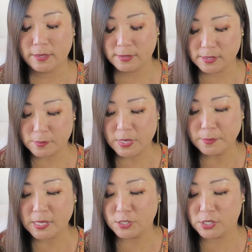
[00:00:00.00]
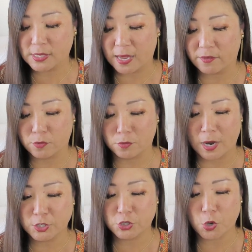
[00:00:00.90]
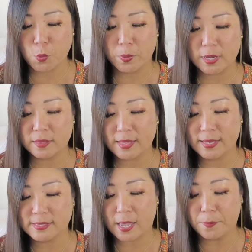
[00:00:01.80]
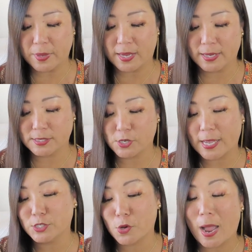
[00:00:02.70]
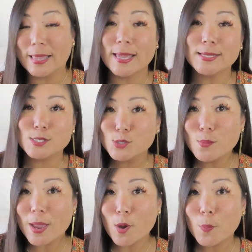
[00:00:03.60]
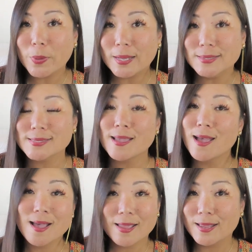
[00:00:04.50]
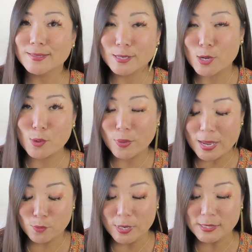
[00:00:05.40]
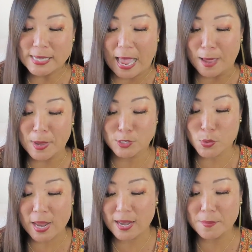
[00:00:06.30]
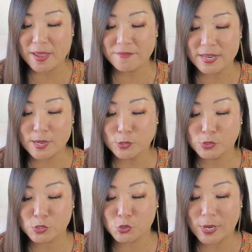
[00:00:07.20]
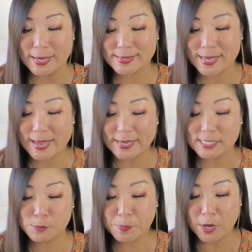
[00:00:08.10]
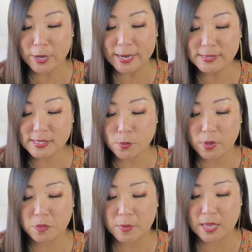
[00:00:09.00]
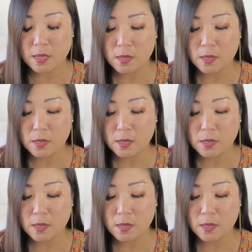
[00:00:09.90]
And sometimes I just kind of rush opening things up because you guys know I like to do my openings you know, in real time. I don't edit my videos so that you guys can experience it with me.